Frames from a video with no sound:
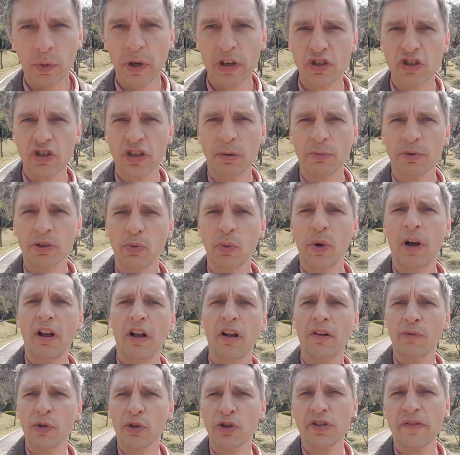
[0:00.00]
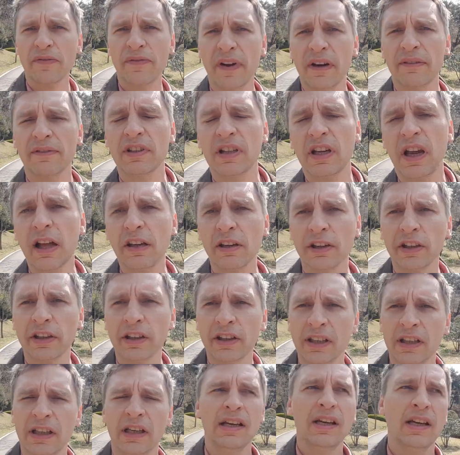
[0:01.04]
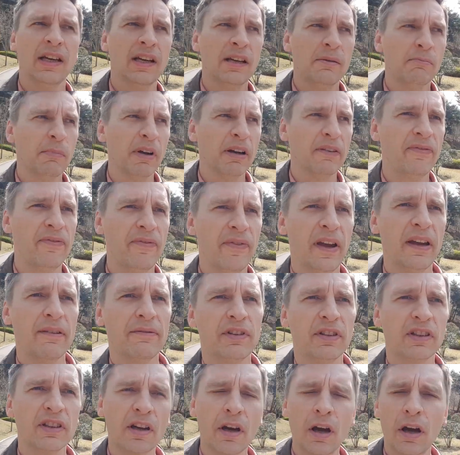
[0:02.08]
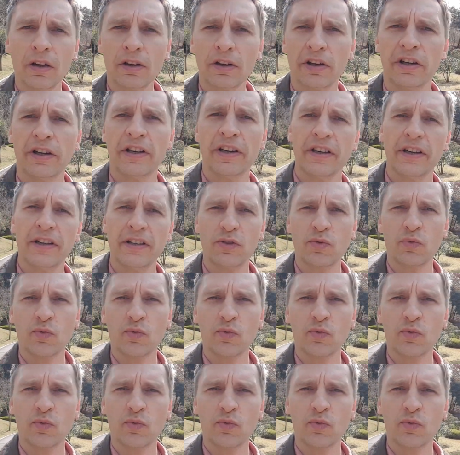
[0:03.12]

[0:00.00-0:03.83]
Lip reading: Question number 12, what's your favorite color? My favorite color is